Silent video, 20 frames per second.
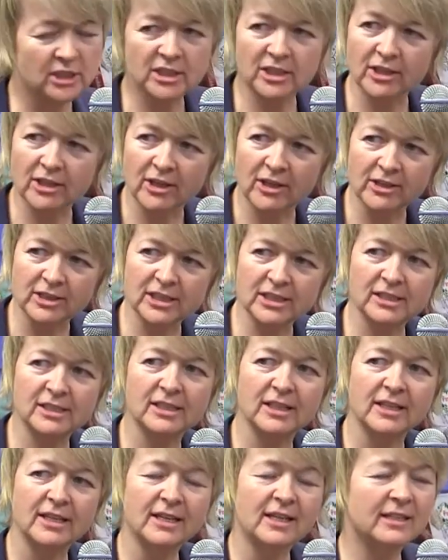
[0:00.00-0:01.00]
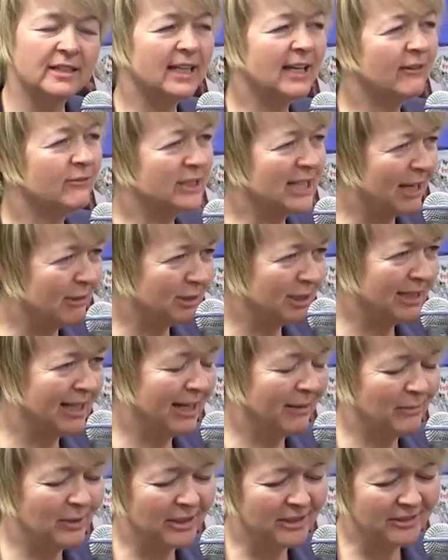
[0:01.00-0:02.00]
skirts. Think of Downton
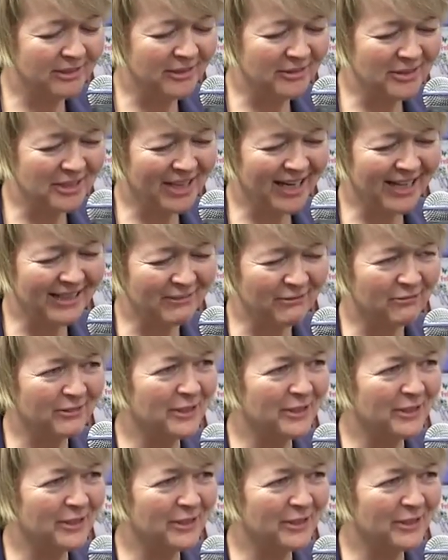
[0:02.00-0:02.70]
Abbey, you know, the kind of